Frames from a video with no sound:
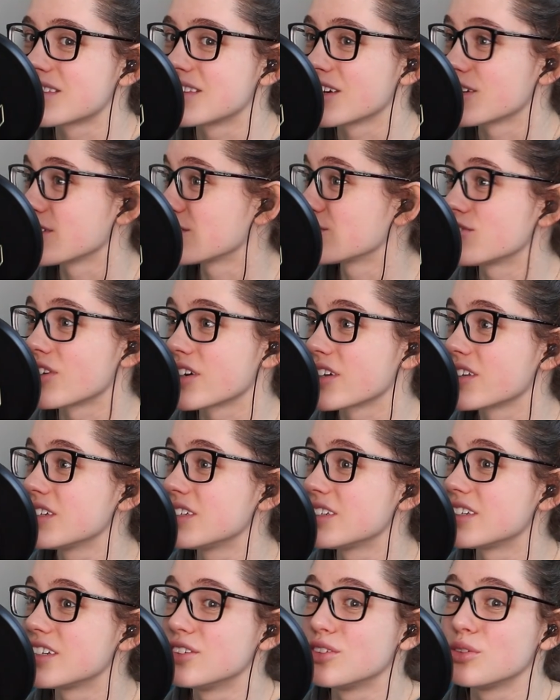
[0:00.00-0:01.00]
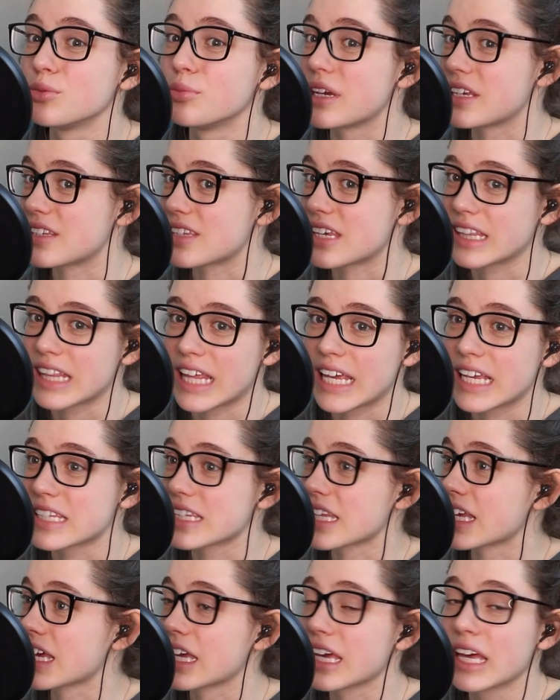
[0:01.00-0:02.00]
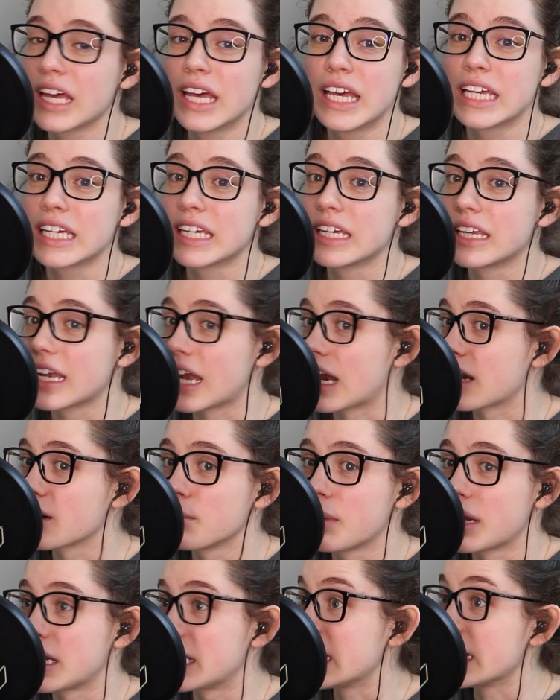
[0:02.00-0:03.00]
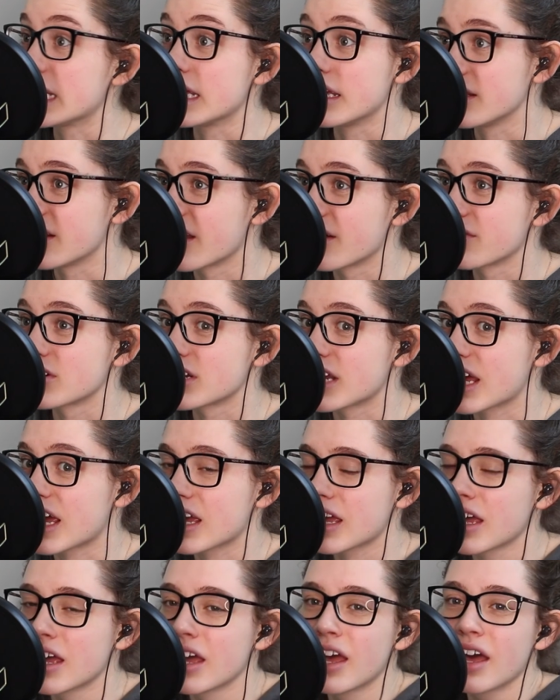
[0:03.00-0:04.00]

they're struggling to do basic things like get out of bed and eat every day.